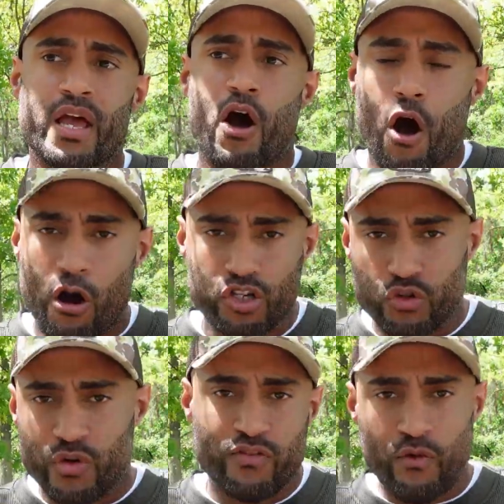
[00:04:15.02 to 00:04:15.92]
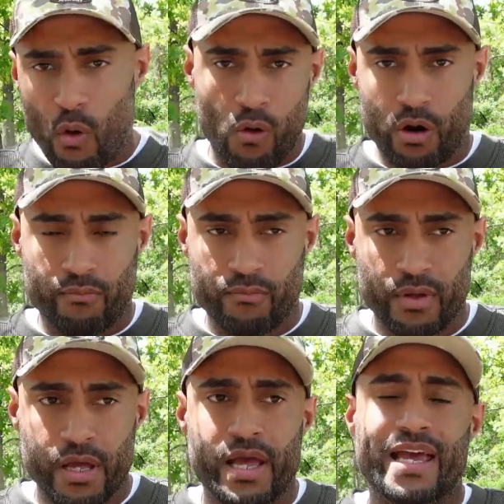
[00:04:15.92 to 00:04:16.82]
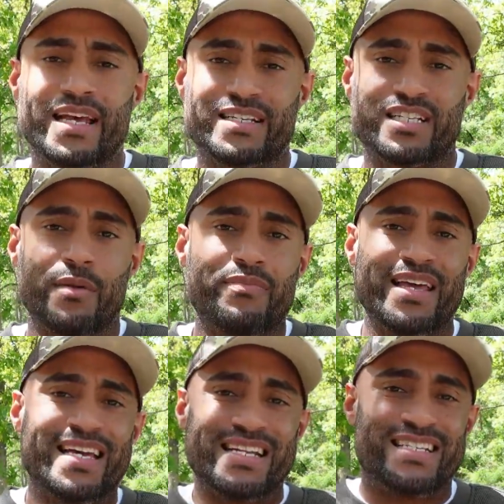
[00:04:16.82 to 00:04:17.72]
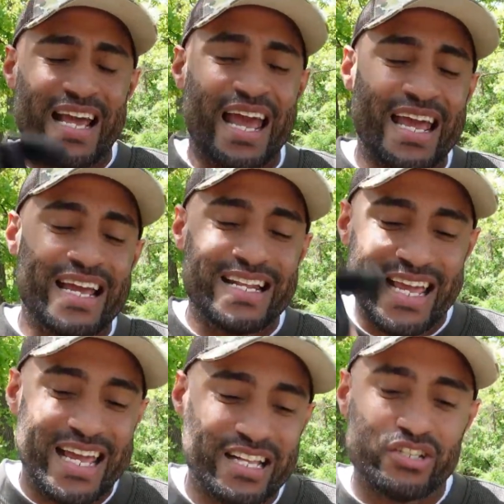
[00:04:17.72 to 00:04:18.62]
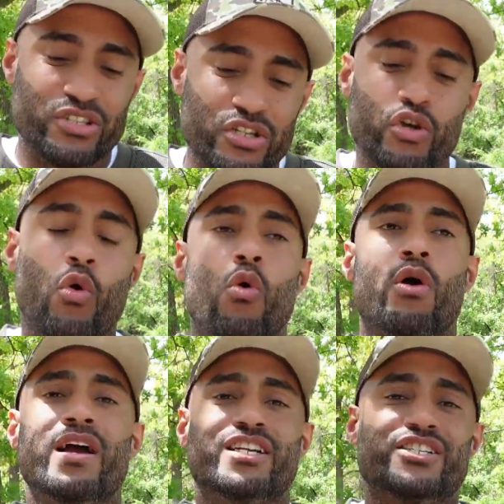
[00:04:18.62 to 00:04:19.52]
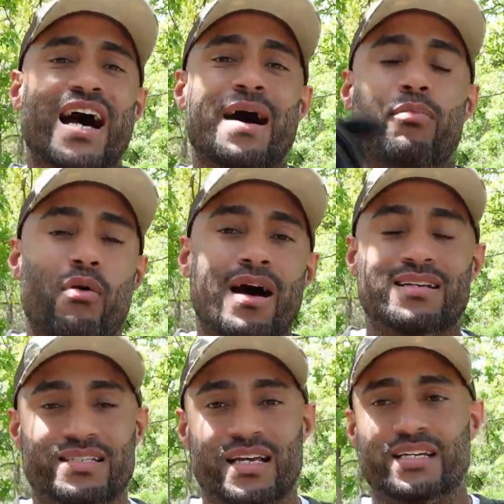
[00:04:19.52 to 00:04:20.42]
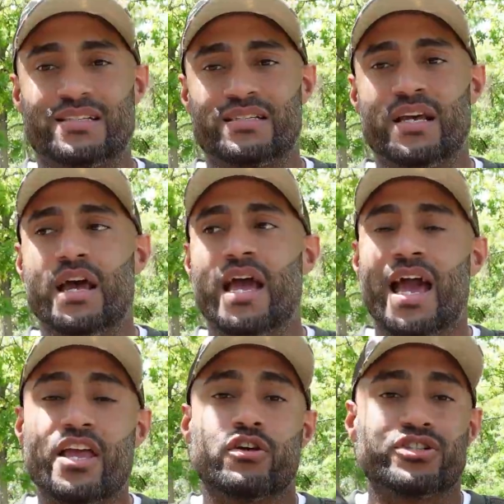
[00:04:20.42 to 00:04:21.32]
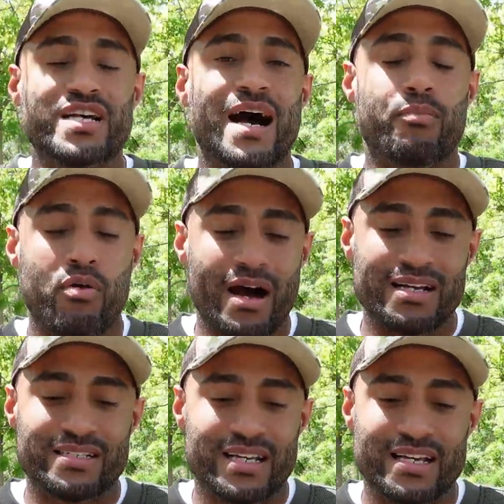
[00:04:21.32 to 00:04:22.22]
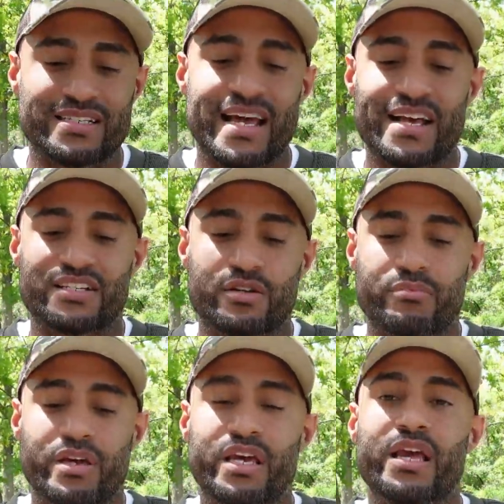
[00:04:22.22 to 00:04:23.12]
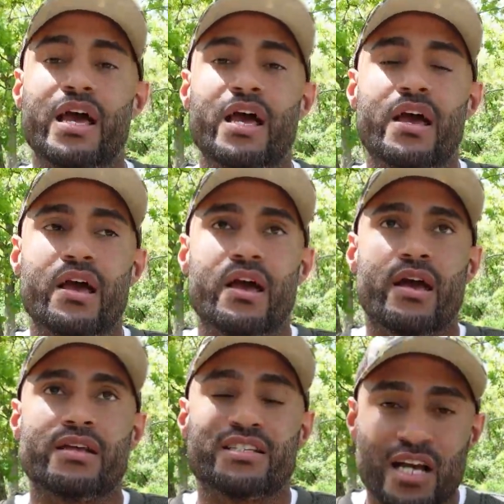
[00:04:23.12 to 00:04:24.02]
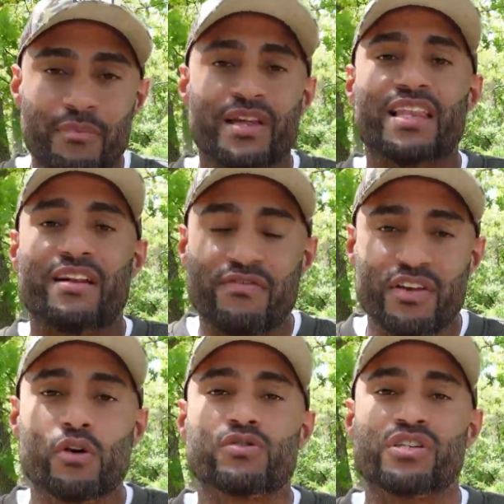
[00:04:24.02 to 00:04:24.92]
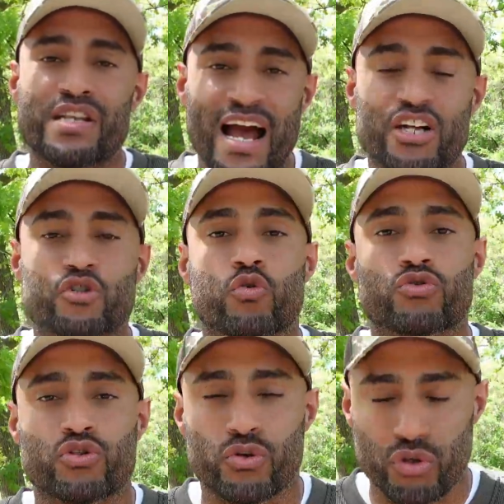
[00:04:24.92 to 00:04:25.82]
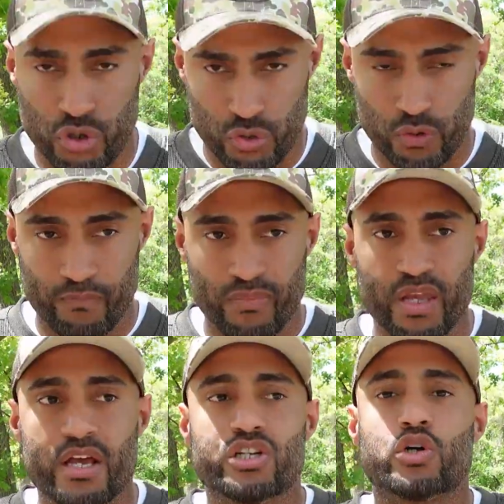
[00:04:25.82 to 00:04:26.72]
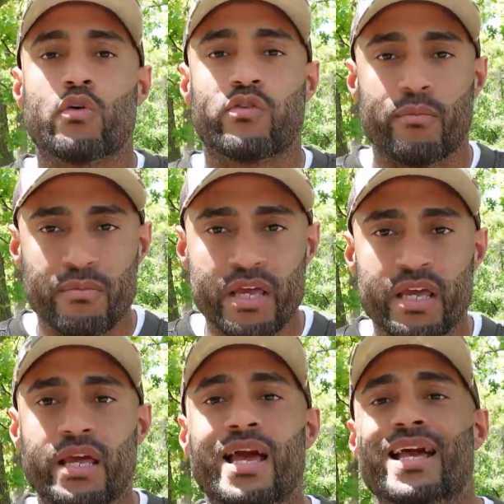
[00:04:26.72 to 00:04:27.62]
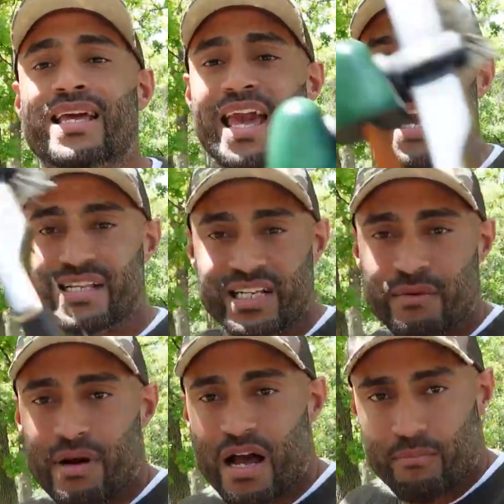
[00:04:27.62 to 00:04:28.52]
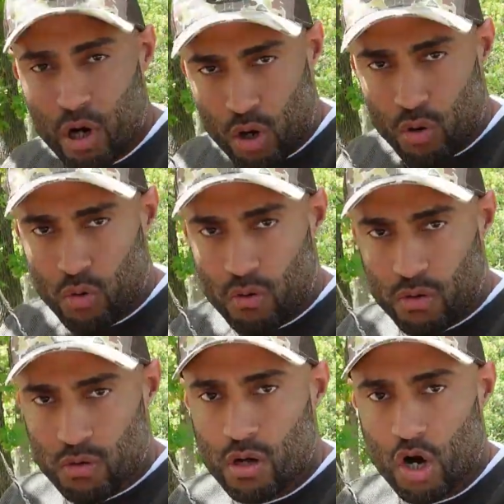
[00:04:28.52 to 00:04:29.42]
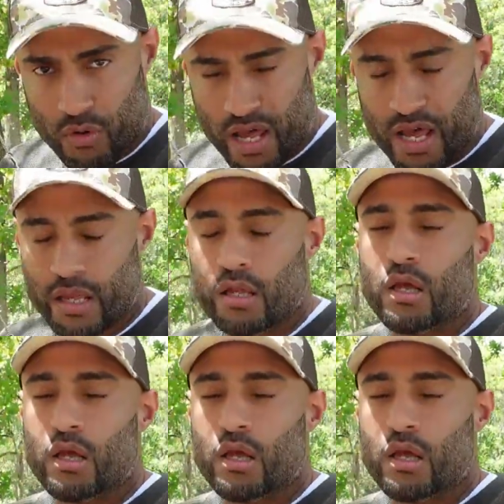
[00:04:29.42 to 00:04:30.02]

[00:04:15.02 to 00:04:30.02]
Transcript: archery form is something contained in your shot process, and your shot process has to be something that feels natural to you. So for me, canting my bow, okay,